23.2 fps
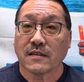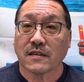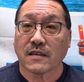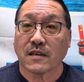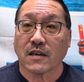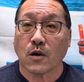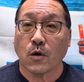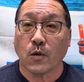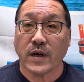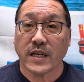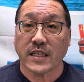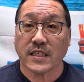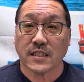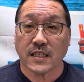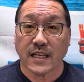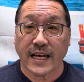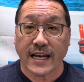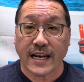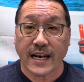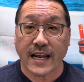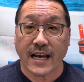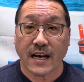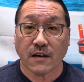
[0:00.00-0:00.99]
Quinn's
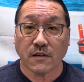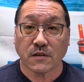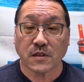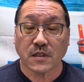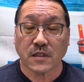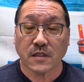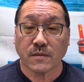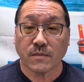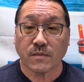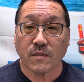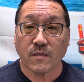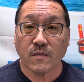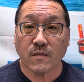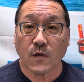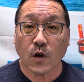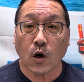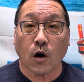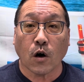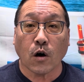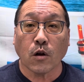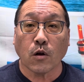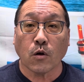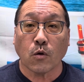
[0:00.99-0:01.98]
Lighthouse,
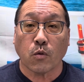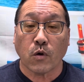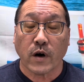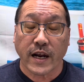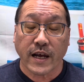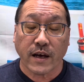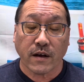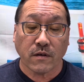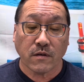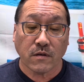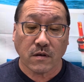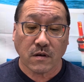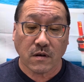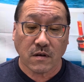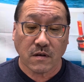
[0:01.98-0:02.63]
all around